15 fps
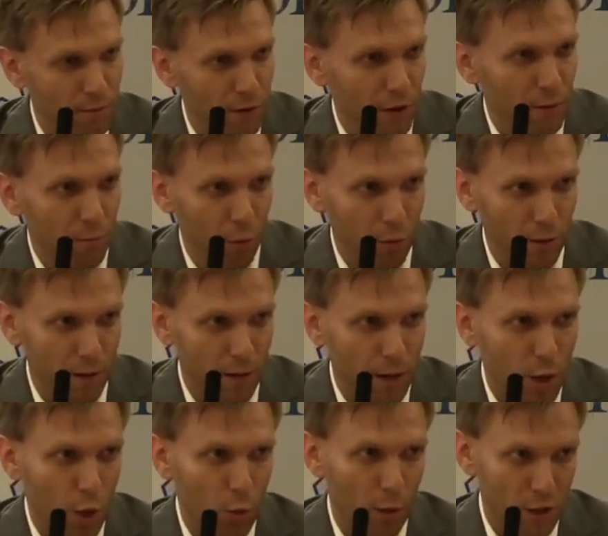very important
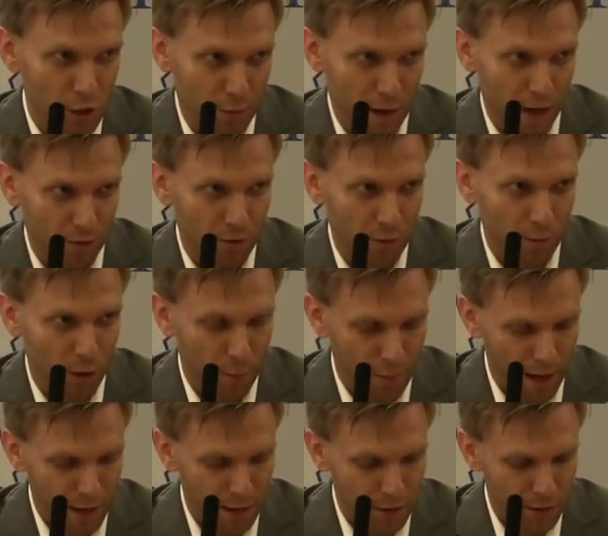Razorback football
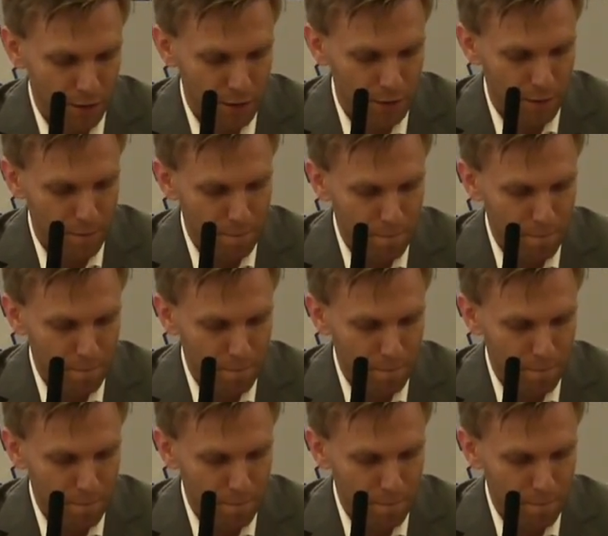pioneers.